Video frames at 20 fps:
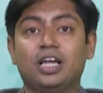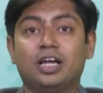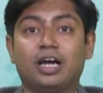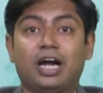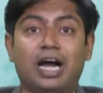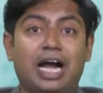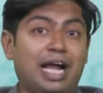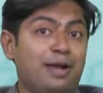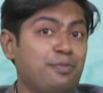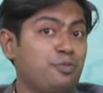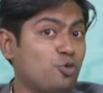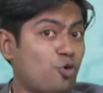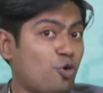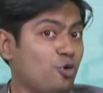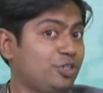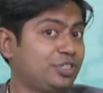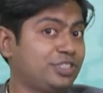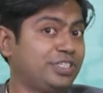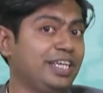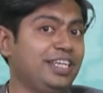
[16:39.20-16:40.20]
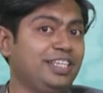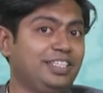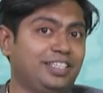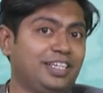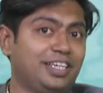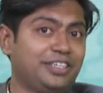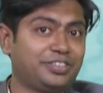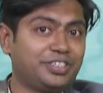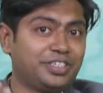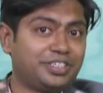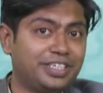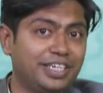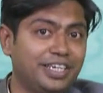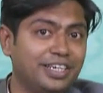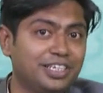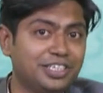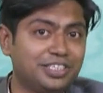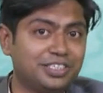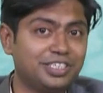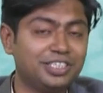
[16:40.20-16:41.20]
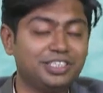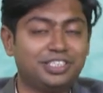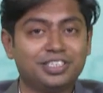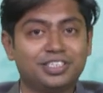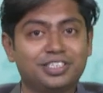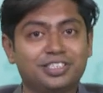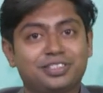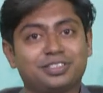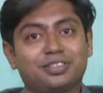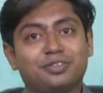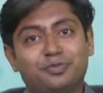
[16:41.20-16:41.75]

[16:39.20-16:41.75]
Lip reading: I'm not saying that the English teachers,